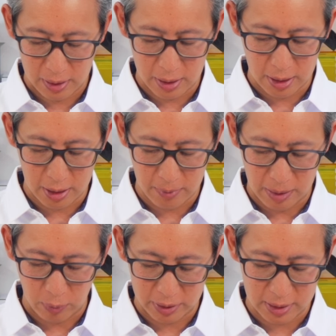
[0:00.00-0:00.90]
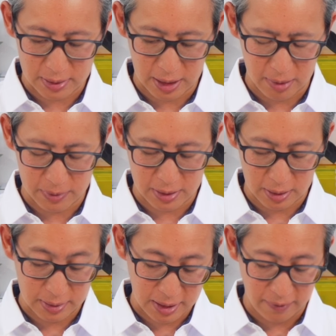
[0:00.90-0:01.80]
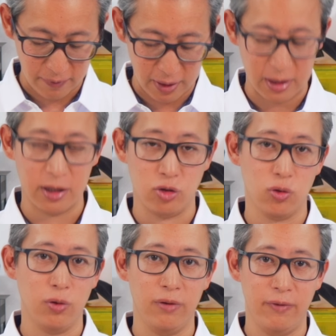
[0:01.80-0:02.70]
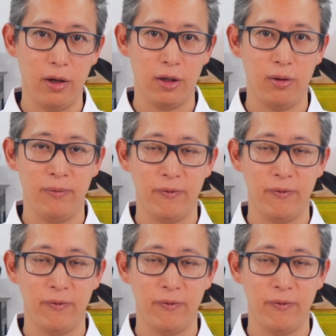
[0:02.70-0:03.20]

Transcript: I want the Samsung TV to control the volume